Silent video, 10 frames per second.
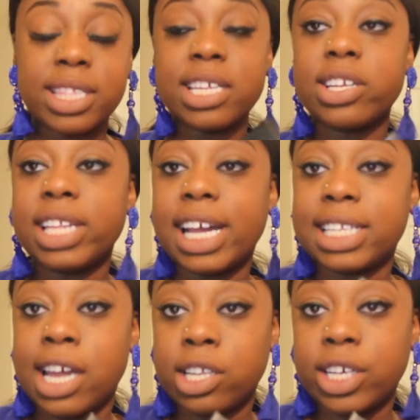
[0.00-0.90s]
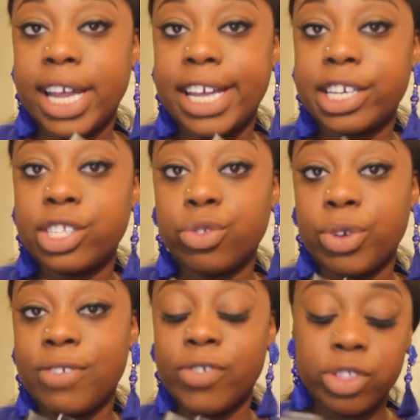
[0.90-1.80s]
I think they're like a dollar
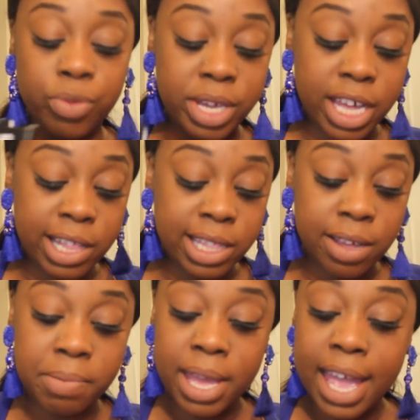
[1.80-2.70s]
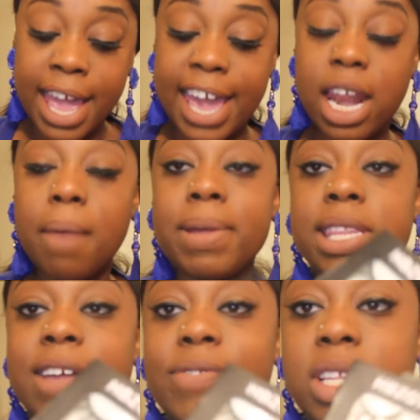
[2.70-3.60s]
eighty-three for three of them. And I've
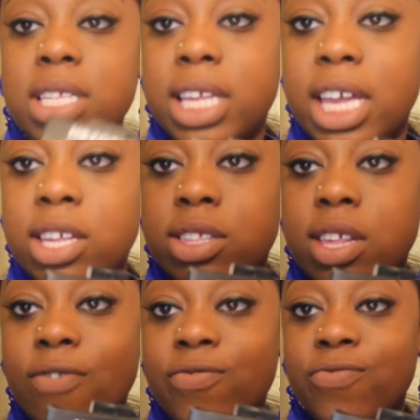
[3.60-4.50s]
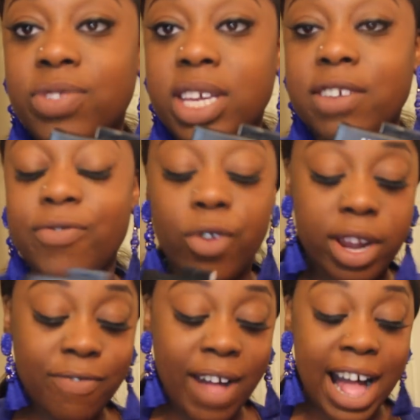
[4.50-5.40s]
been loving this
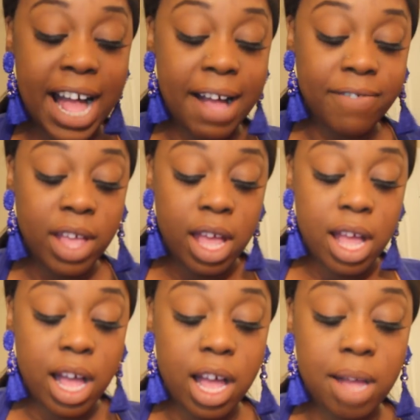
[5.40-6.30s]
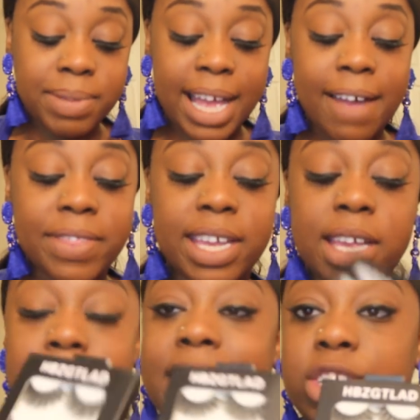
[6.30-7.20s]
SD45. Um, I have the
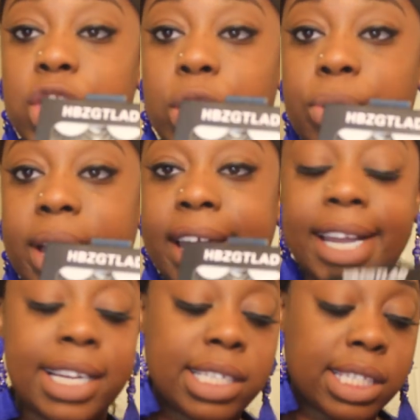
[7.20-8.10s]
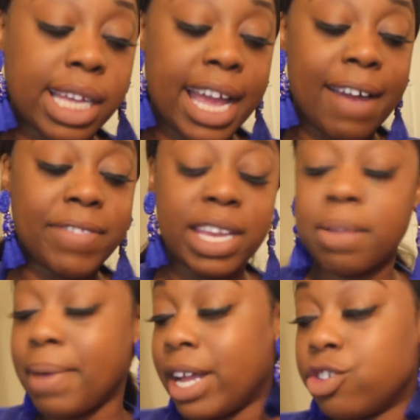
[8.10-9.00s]
MH08s. I have the
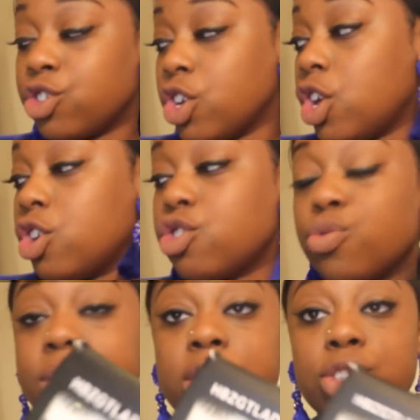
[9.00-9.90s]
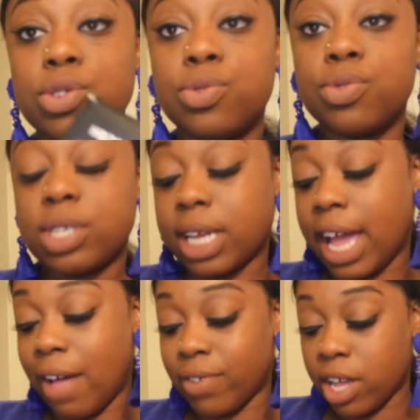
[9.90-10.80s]
MH... 22s and I
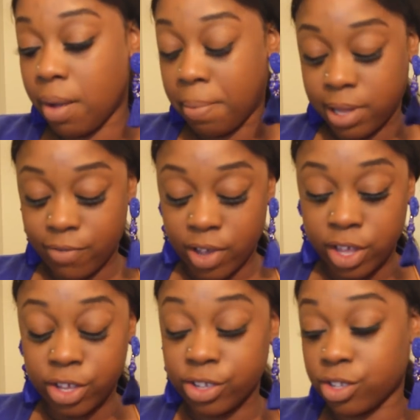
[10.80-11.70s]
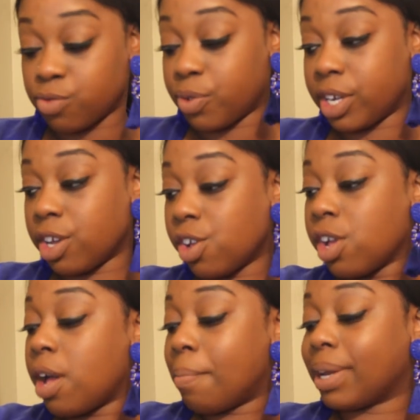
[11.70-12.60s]
have a couple of others as well
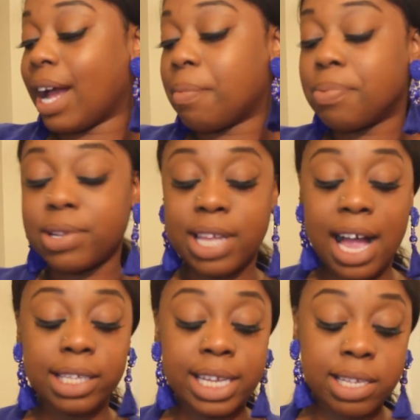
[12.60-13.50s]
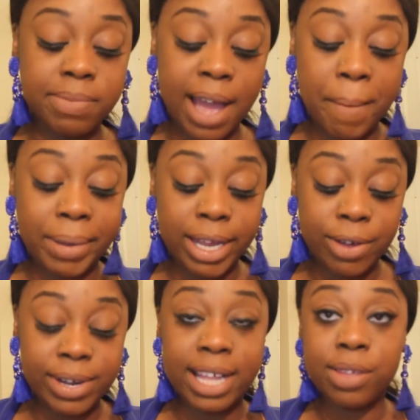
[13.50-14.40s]
but I'll put I'll link them down
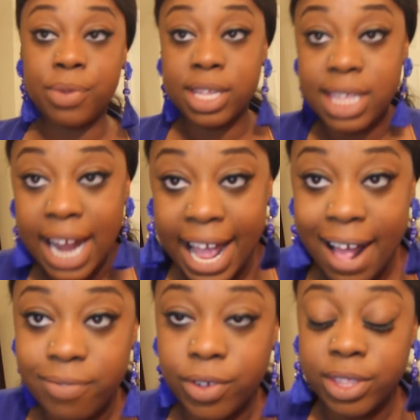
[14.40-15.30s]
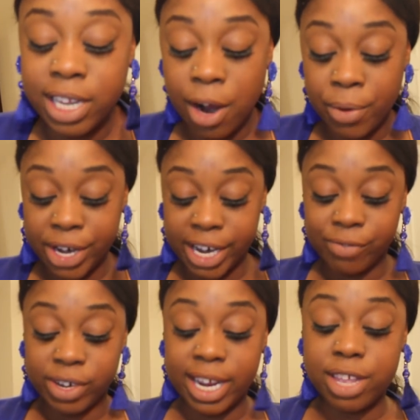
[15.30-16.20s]
below now the ones that I have on that I wear
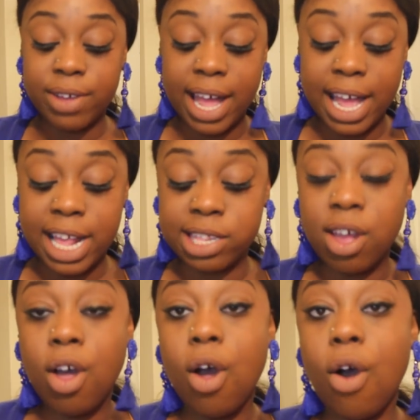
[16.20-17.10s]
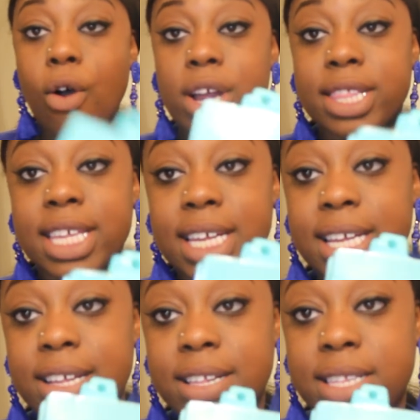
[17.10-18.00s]
every day you guys are
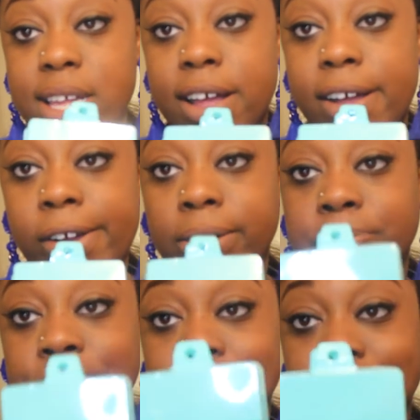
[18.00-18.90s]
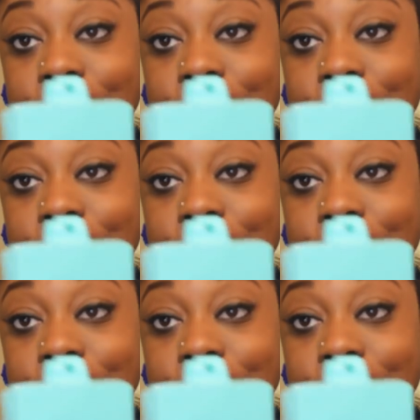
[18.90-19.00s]
these um